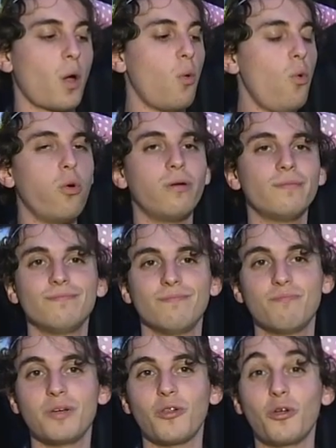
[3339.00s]
Whew.
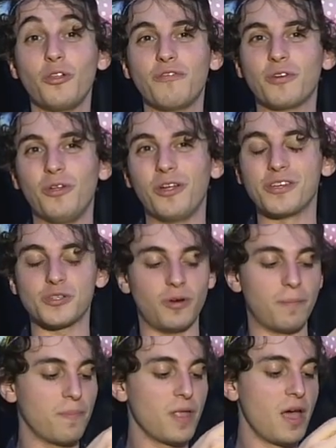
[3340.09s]
Being a little difficult on this
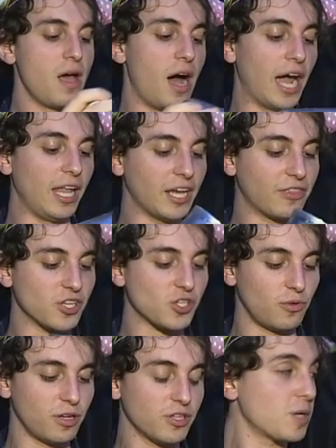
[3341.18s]
one. I like this
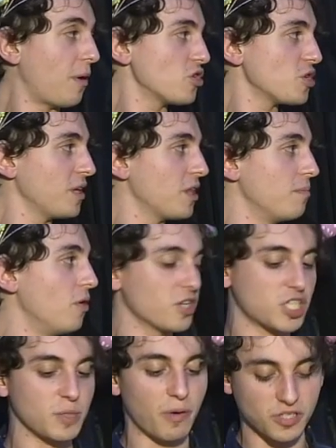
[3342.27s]
one. Supposedly the milk
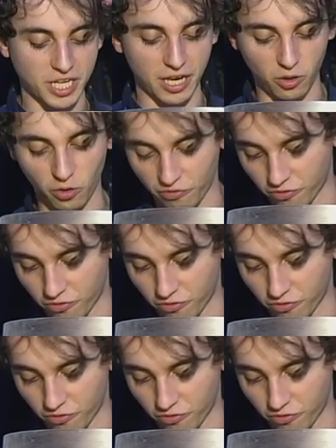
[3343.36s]
is supposed to get a little